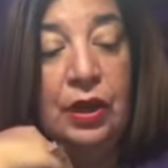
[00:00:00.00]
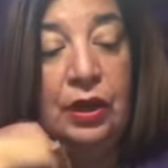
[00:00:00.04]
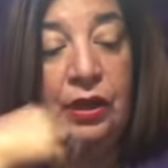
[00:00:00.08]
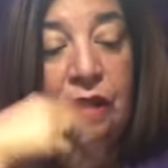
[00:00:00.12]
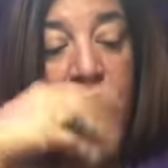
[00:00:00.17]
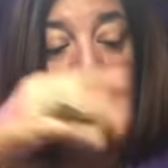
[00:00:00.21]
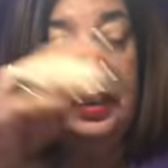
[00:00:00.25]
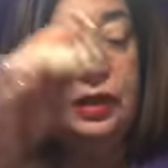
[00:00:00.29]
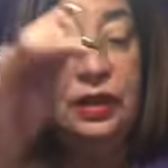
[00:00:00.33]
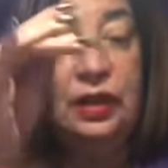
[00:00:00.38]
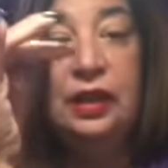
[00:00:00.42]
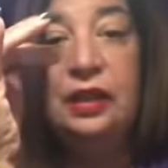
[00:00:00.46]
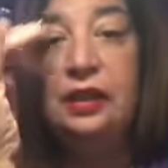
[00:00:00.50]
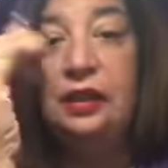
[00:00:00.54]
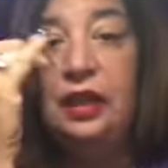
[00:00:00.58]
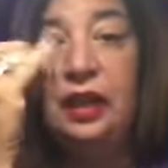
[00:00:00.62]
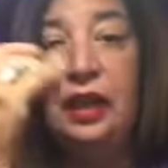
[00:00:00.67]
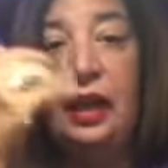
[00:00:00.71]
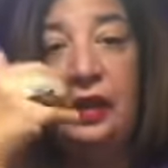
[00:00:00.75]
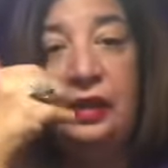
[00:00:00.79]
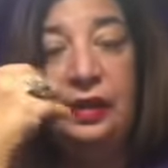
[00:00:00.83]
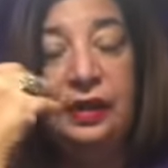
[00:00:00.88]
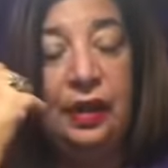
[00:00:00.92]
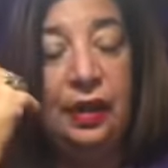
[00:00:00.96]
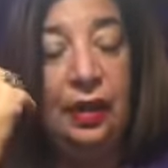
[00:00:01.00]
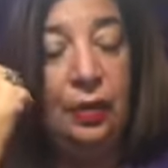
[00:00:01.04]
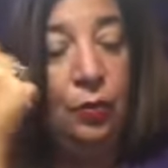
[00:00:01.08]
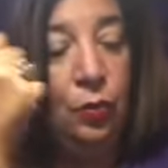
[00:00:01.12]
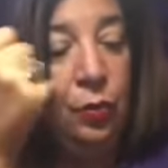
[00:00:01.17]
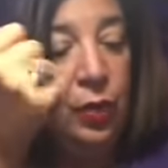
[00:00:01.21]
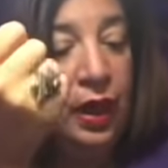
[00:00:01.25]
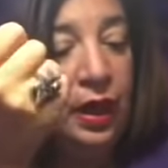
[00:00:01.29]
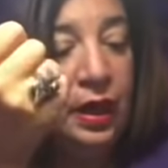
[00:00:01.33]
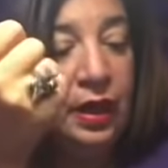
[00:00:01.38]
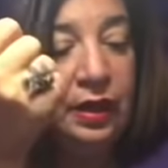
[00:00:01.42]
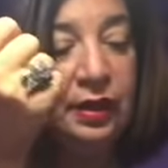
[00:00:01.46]
This is, like I said, a
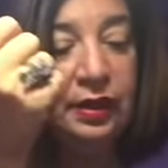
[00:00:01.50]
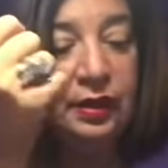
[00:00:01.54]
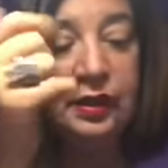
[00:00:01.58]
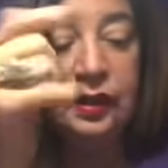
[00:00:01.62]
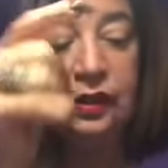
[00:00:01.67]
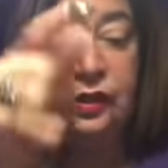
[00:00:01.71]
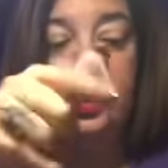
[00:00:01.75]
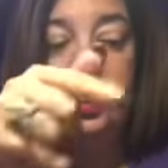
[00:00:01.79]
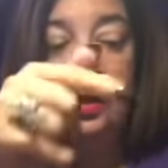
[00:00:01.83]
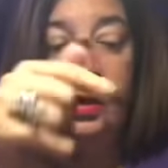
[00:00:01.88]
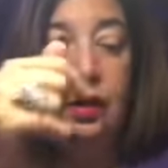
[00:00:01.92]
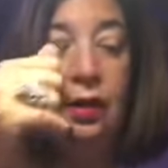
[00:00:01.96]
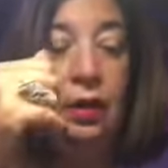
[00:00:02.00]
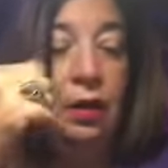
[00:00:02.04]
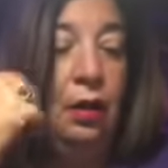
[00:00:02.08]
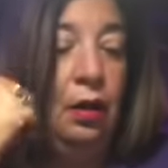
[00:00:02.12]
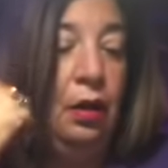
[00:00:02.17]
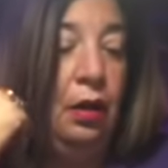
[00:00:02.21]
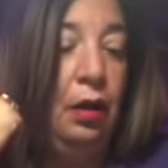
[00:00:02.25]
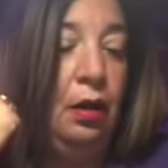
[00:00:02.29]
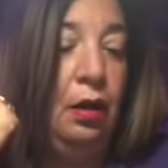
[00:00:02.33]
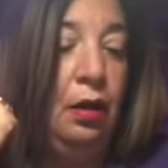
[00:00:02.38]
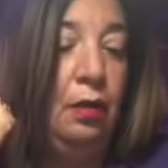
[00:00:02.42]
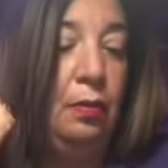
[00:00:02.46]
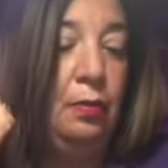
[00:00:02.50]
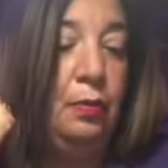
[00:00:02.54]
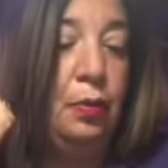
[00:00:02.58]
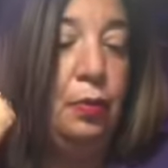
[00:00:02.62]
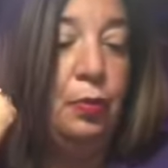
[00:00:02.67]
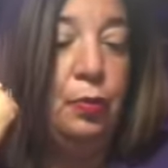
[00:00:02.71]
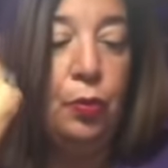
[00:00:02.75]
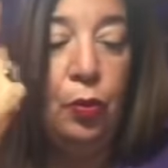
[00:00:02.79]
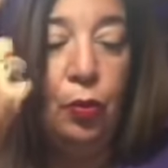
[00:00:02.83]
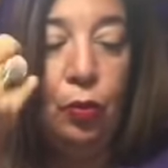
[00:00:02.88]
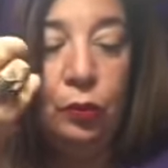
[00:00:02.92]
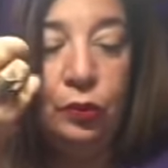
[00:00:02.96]
raise, uh,
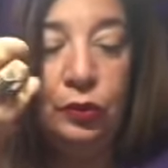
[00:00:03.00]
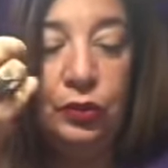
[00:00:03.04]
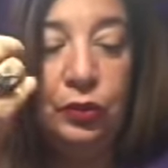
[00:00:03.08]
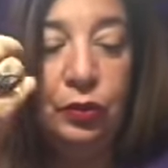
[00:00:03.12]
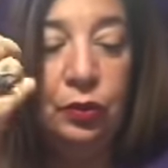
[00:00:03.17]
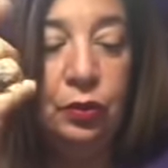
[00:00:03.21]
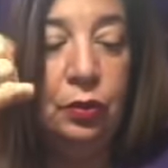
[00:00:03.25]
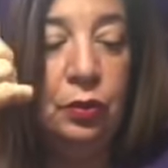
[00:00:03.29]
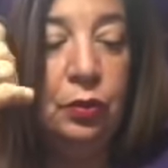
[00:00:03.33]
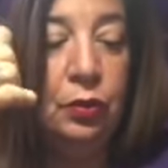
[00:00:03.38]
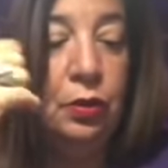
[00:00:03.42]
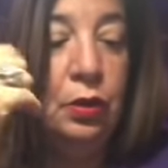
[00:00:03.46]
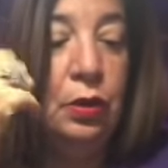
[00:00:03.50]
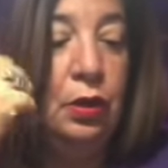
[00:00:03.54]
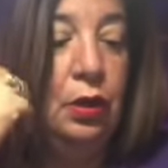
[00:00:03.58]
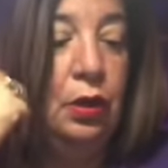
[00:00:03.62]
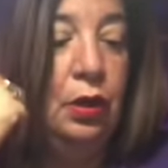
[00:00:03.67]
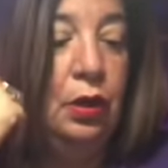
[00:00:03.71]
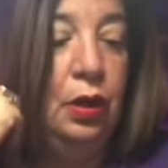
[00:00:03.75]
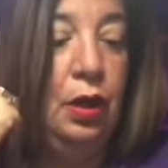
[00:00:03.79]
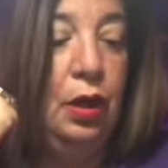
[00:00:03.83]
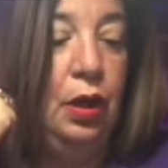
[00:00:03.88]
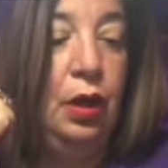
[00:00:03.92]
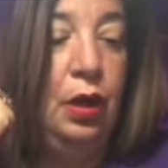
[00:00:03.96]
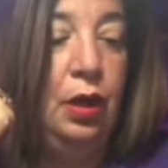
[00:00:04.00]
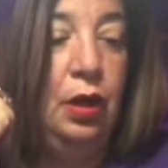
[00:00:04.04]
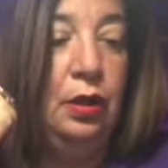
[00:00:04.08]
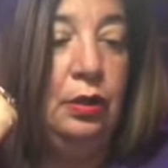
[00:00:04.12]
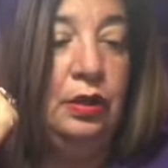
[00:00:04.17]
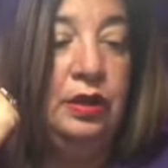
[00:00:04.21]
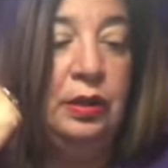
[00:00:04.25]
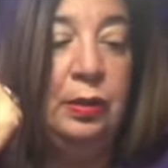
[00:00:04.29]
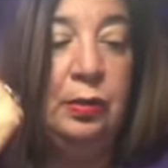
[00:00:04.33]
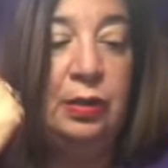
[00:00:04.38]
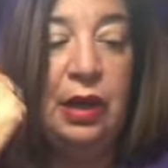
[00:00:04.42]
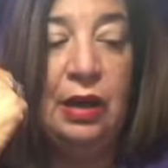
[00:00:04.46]
proposal, uh,
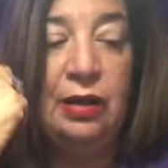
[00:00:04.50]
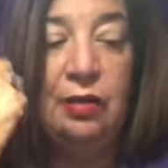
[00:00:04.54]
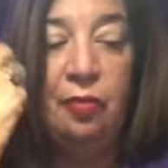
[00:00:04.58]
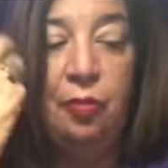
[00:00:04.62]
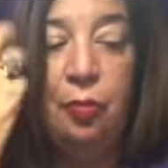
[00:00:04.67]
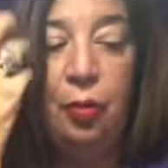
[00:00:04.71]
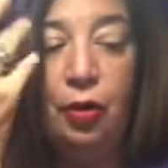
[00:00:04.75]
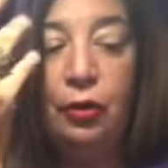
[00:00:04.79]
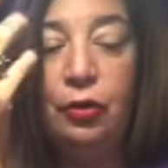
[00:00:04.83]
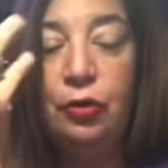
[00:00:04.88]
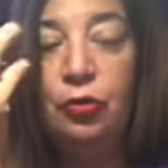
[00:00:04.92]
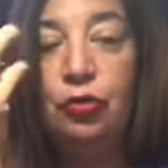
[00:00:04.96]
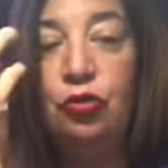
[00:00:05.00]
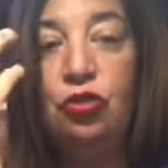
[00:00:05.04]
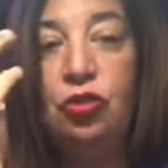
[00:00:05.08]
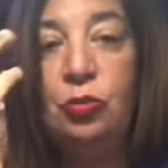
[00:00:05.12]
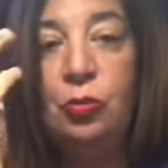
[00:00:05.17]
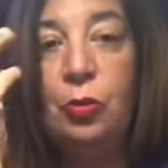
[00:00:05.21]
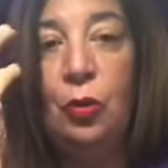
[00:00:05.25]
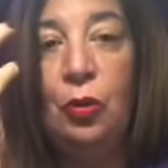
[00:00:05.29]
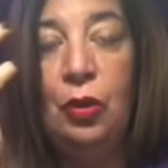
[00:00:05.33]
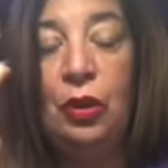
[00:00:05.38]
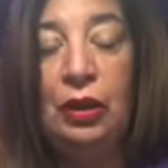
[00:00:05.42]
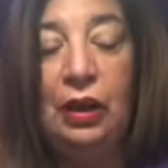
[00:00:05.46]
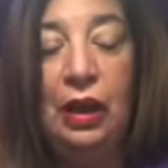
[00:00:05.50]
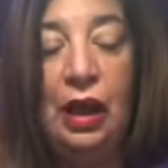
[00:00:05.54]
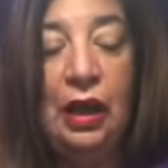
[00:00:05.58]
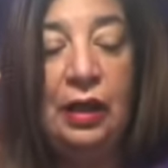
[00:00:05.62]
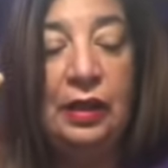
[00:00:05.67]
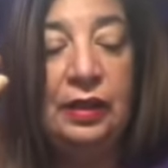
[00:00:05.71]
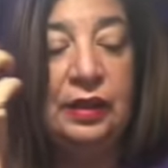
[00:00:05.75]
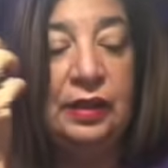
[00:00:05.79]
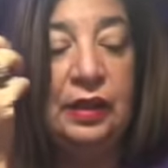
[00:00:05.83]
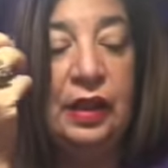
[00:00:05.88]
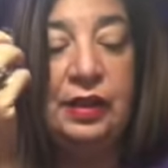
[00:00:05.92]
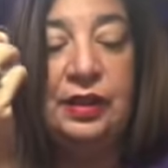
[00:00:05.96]
some kind of partnership or
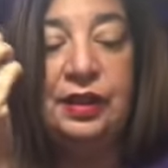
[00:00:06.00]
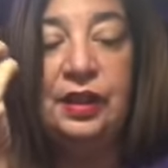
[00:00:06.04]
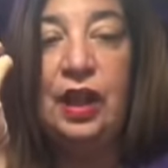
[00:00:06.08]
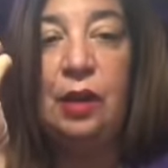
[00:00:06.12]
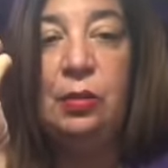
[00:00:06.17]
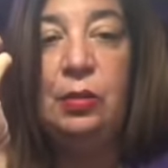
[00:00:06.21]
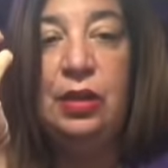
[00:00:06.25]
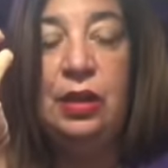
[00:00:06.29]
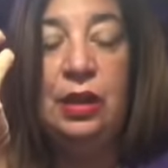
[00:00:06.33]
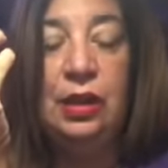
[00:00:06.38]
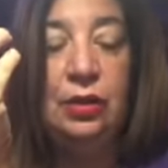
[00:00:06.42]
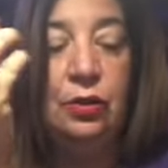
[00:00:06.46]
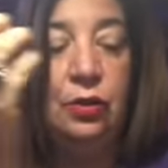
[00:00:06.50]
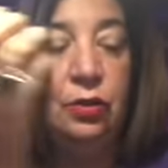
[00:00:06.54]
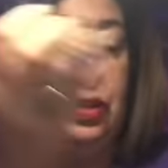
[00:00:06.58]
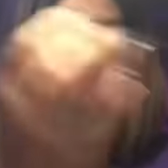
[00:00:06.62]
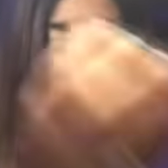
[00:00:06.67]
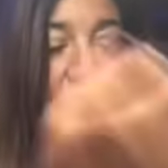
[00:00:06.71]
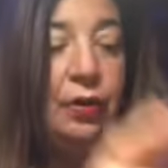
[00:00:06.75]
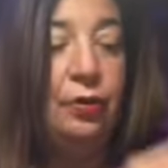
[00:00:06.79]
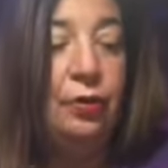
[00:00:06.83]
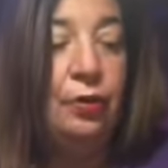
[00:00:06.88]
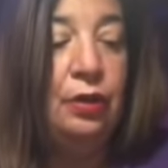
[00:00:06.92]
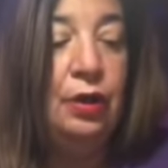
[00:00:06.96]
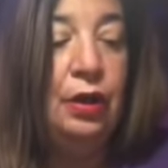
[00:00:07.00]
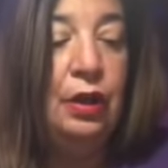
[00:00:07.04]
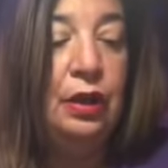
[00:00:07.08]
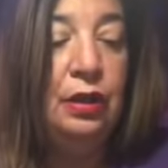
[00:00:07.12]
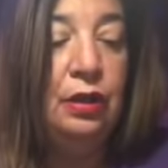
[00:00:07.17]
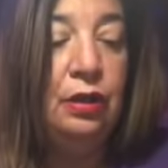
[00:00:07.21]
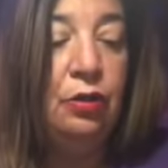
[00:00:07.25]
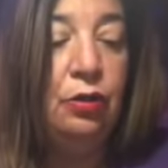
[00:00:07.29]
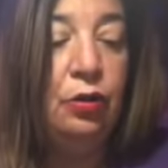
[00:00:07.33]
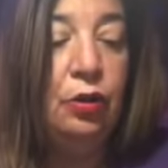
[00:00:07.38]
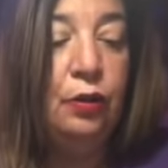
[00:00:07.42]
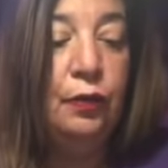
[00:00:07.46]
alliance that's coming in together.
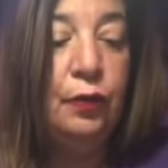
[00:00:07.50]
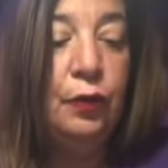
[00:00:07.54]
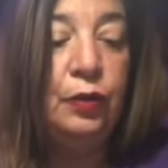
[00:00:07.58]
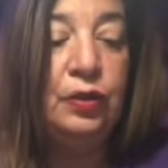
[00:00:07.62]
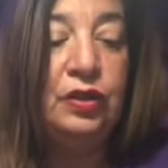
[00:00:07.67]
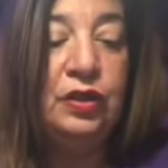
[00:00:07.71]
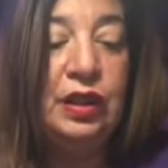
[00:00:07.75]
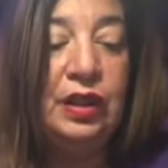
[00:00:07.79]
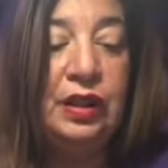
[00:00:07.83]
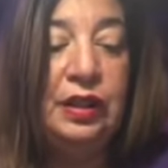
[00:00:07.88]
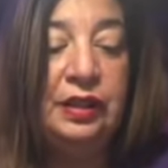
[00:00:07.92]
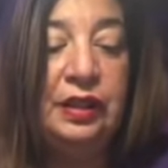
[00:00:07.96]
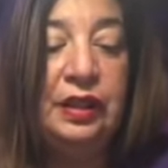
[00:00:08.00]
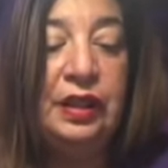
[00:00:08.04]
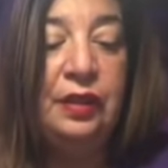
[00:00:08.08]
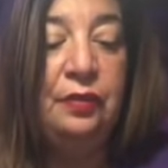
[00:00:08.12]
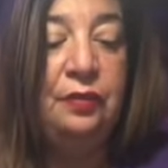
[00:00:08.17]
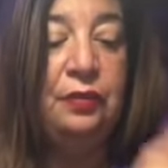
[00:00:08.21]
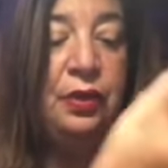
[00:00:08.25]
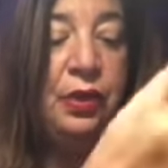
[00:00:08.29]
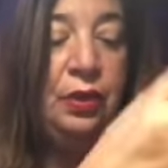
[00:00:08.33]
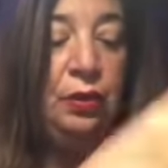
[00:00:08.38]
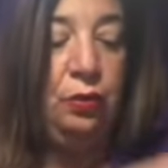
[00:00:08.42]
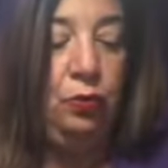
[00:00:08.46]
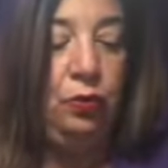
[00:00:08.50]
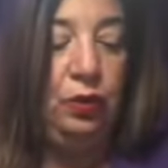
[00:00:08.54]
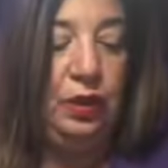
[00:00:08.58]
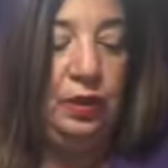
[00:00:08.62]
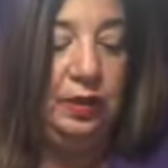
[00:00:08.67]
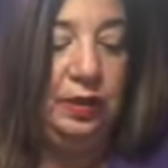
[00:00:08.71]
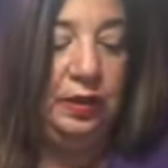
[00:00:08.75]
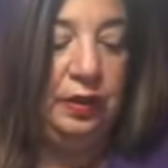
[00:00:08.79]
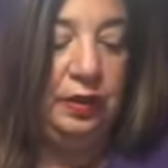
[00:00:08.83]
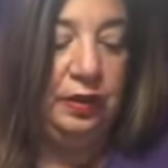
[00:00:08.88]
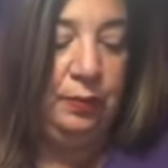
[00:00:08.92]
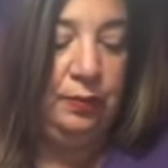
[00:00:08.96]
The universe is gifting you
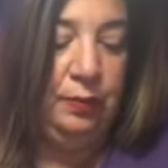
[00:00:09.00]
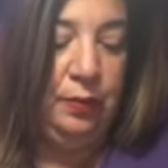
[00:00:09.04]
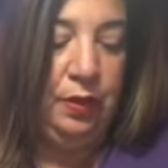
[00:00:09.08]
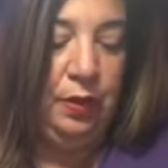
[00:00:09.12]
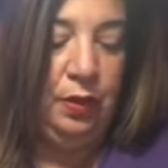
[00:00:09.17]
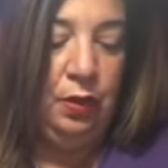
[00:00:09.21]
this.